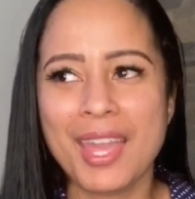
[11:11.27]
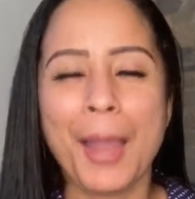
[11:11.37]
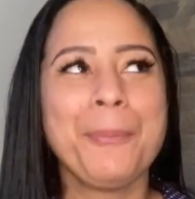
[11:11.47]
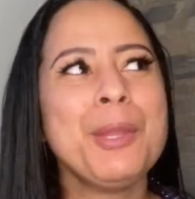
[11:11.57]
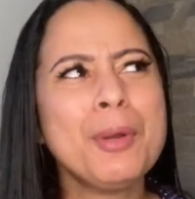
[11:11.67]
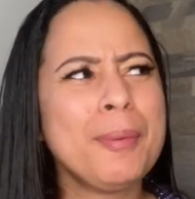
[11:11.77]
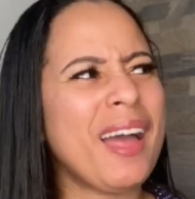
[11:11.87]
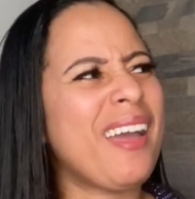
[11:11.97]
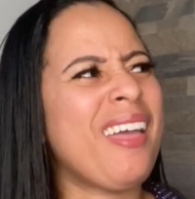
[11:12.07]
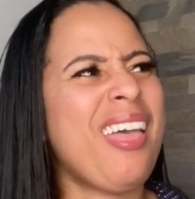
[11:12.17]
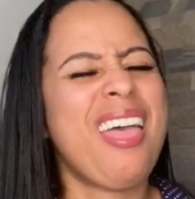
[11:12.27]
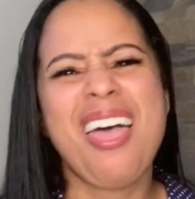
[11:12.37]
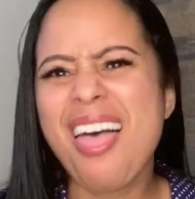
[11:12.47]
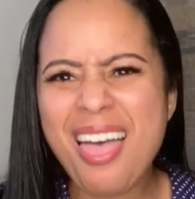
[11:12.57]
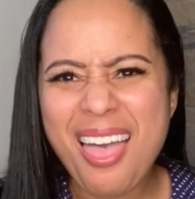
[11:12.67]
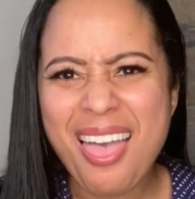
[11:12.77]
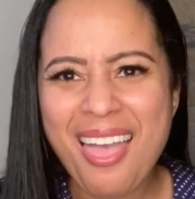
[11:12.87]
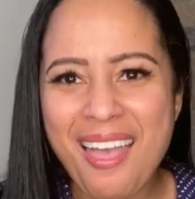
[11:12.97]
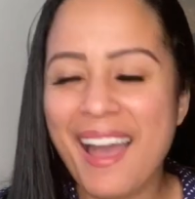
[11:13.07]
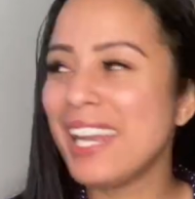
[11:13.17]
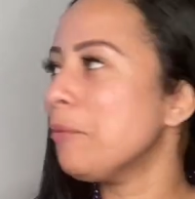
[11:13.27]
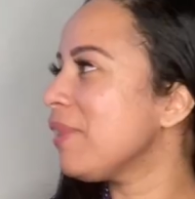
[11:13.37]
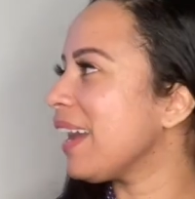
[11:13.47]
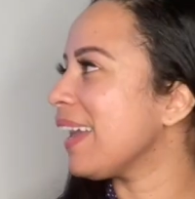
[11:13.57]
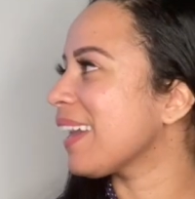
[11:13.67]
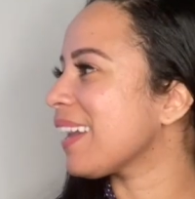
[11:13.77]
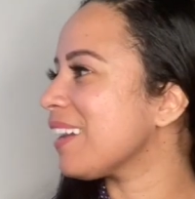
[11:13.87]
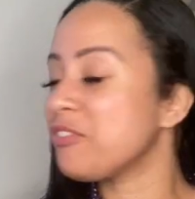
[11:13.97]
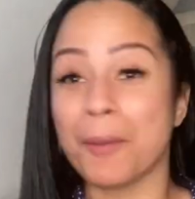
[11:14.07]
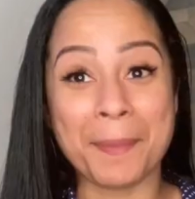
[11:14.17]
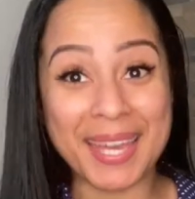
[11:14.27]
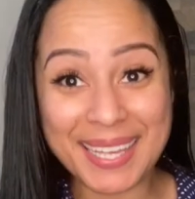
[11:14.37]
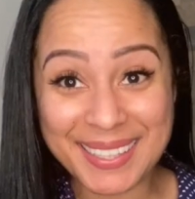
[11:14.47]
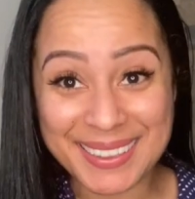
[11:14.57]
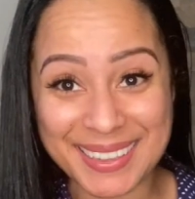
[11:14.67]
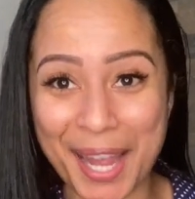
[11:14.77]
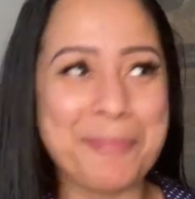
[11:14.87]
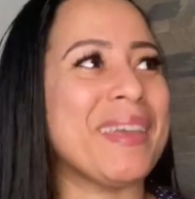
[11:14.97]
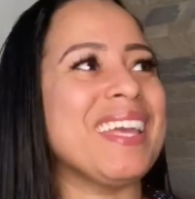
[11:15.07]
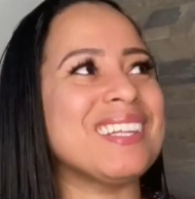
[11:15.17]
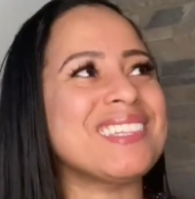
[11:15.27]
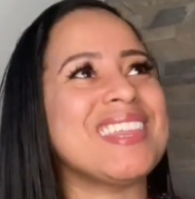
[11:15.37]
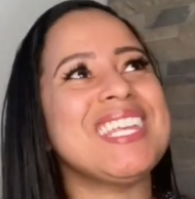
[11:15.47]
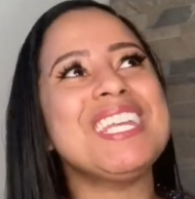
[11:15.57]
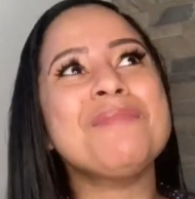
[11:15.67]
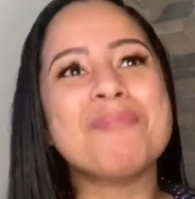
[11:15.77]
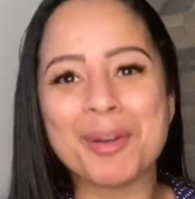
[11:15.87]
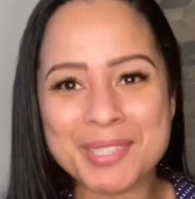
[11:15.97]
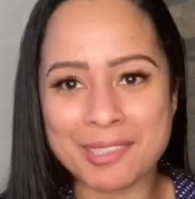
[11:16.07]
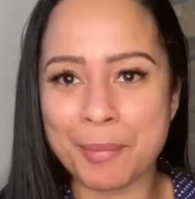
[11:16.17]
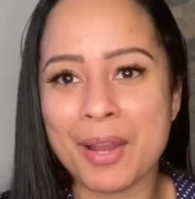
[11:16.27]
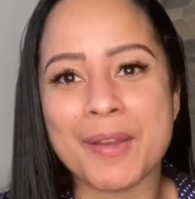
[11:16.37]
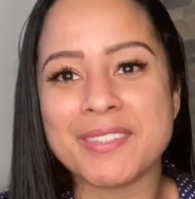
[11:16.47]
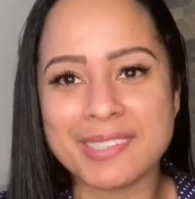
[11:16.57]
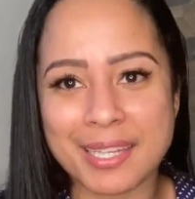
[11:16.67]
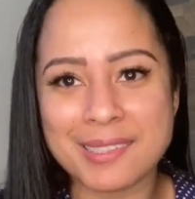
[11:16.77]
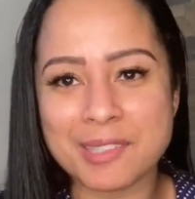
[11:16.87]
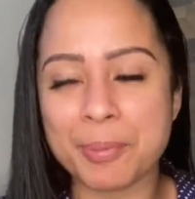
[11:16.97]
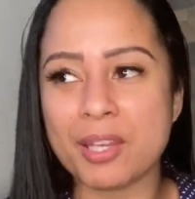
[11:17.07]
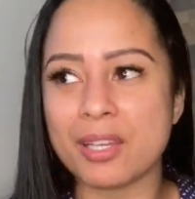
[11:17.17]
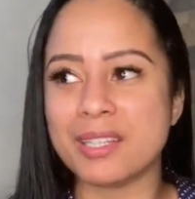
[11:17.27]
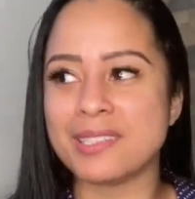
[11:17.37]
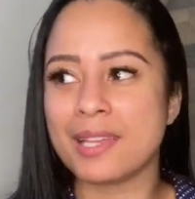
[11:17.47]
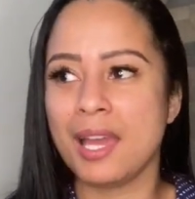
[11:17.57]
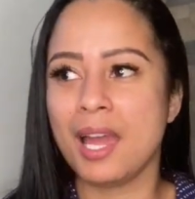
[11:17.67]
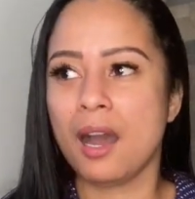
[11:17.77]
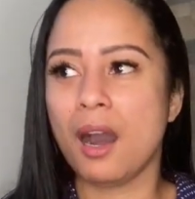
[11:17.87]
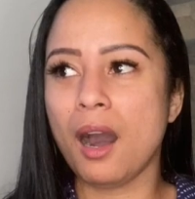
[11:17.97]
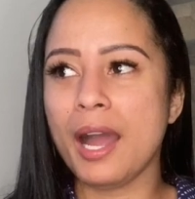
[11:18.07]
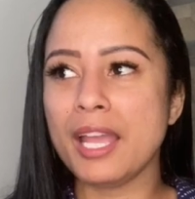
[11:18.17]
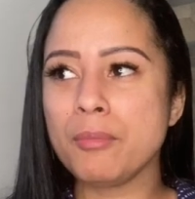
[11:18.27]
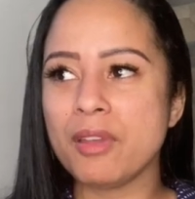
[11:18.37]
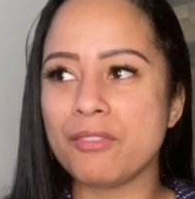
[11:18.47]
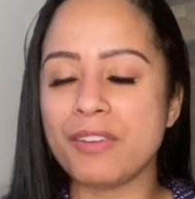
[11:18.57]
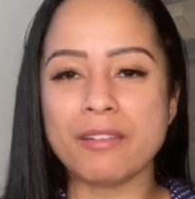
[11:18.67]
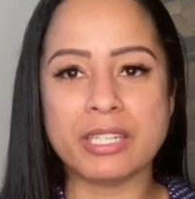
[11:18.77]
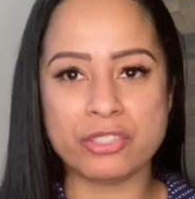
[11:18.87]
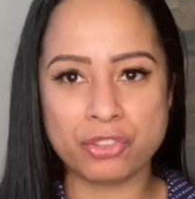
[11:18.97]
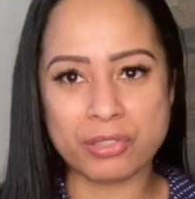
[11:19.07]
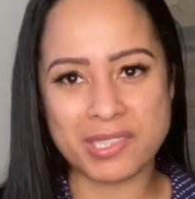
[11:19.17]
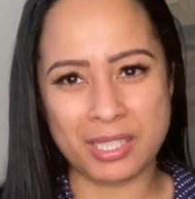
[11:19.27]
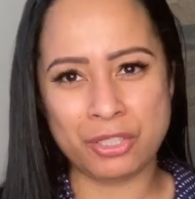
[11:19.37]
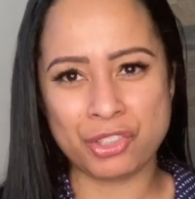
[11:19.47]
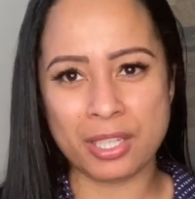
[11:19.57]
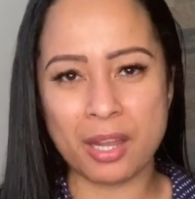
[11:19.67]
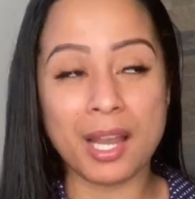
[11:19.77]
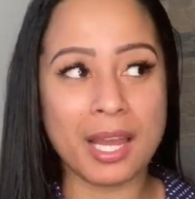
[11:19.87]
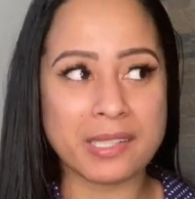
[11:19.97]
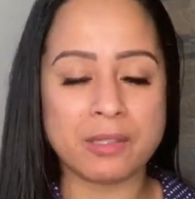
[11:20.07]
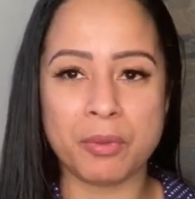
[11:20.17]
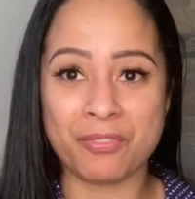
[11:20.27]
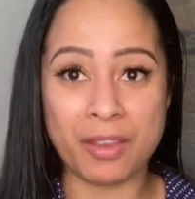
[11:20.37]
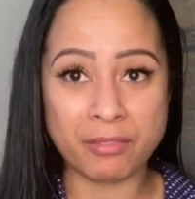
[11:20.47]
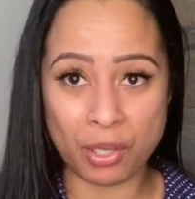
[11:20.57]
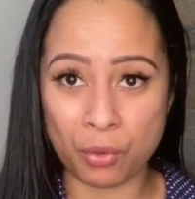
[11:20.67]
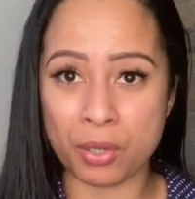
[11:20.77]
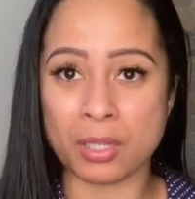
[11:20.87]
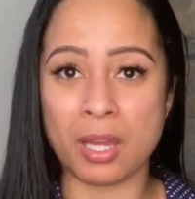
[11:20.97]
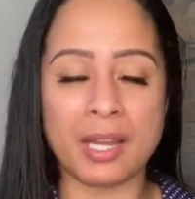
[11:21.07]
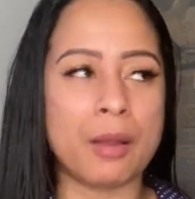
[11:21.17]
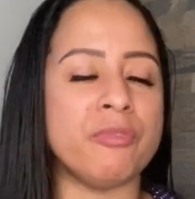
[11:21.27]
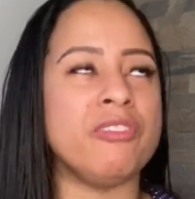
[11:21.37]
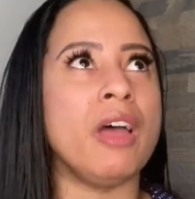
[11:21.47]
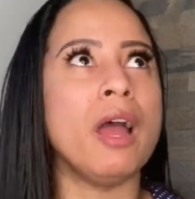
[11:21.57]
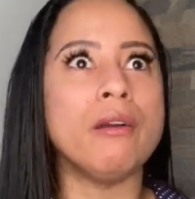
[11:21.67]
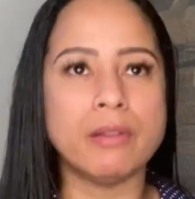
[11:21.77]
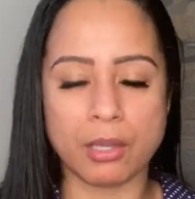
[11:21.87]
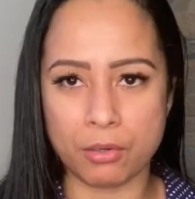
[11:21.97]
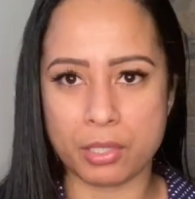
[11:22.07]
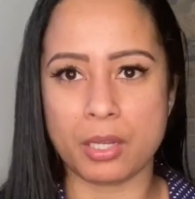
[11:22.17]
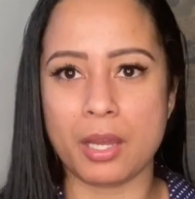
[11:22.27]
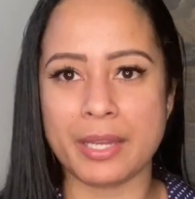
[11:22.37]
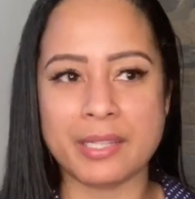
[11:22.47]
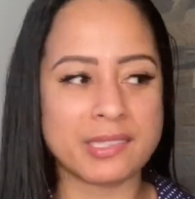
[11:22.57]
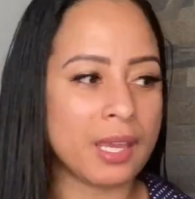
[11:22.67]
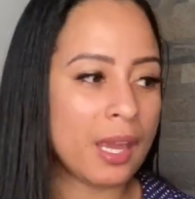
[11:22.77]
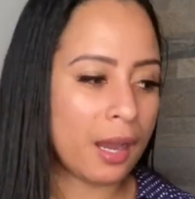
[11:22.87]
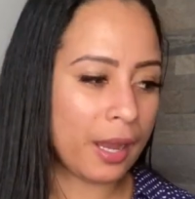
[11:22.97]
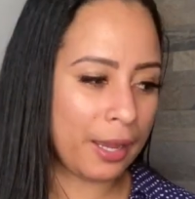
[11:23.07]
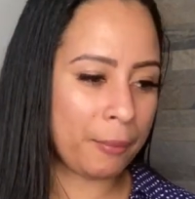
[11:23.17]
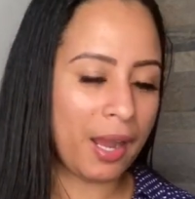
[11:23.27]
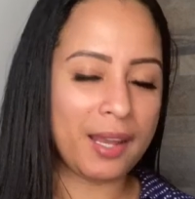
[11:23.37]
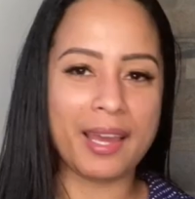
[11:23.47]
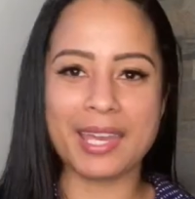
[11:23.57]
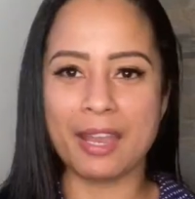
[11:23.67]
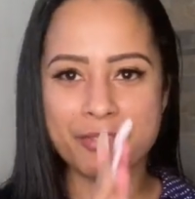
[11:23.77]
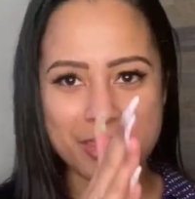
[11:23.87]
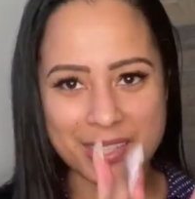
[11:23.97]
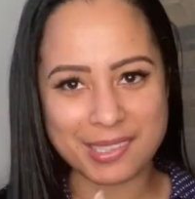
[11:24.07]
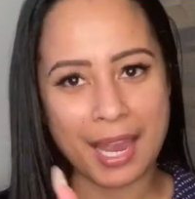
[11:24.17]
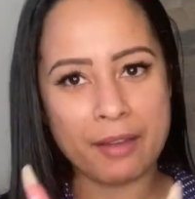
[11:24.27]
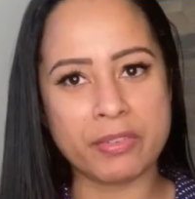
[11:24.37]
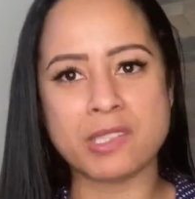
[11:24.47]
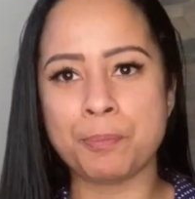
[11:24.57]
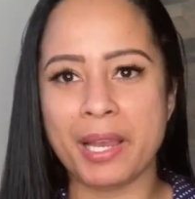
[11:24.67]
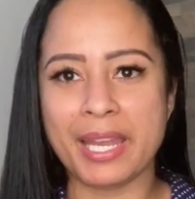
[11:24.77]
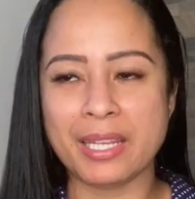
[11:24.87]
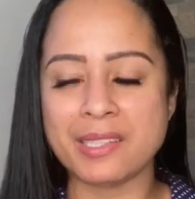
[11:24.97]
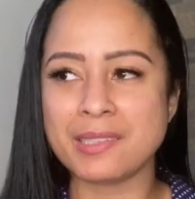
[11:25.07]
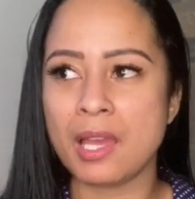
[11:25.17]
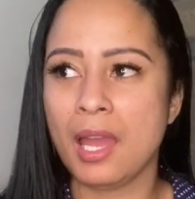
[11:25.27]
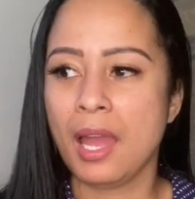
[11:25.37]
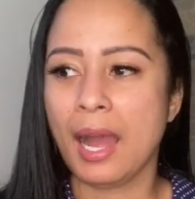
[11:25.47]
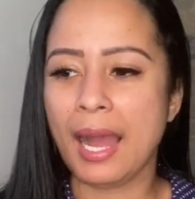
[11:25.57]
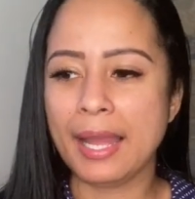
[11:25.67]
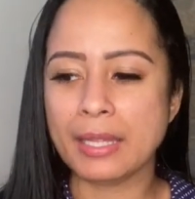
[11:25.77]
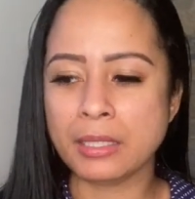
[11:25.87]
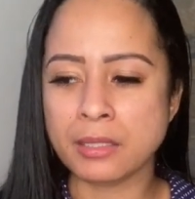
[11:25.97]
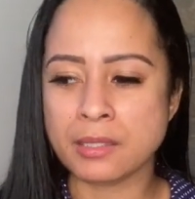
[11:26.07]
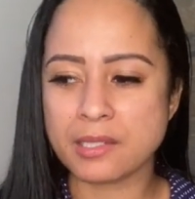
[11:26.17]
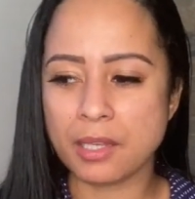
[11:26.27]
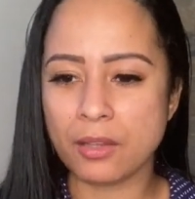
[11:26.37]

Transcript: And people are like, huh? And I'm like, for me, that makes the most amount of sense, because I'm very strategic. I like to be very organized. I'm very organized. I like everything to have its place. And